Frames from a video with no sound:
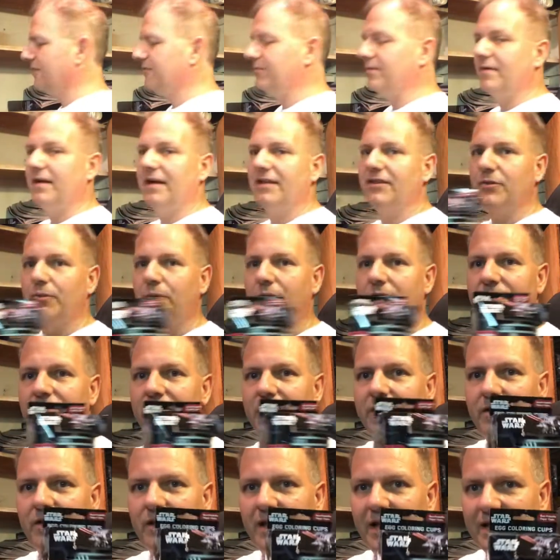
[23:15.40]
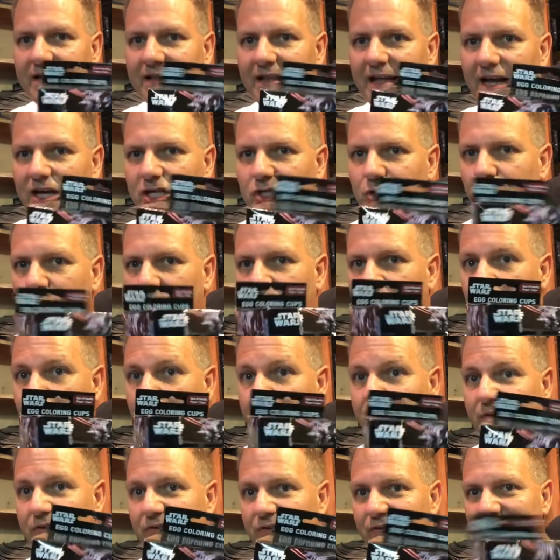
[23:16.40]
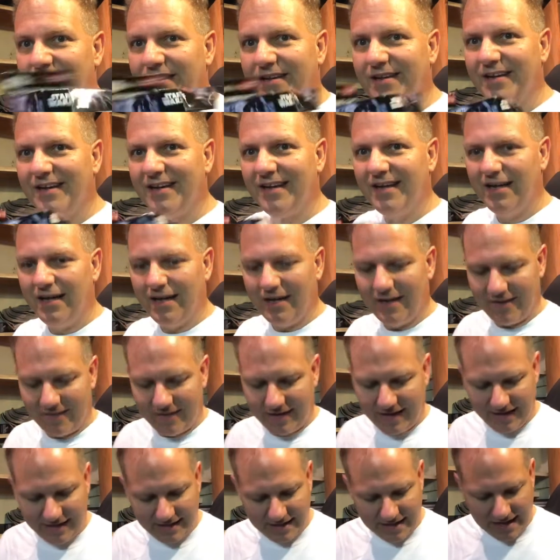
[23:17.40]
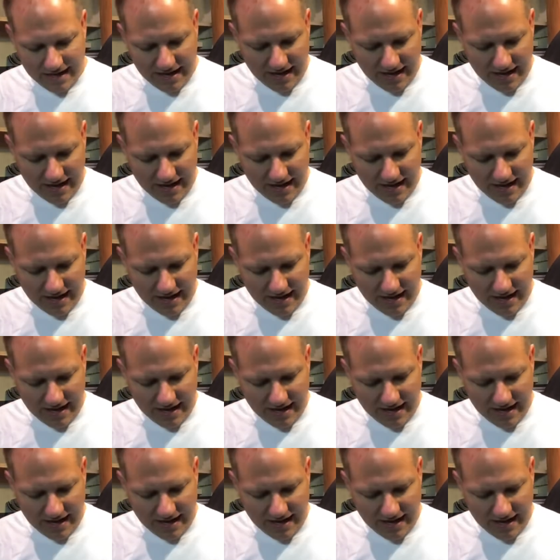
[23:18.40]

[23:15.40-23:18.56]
kits, we've got the ones that are like the actual cups. All right.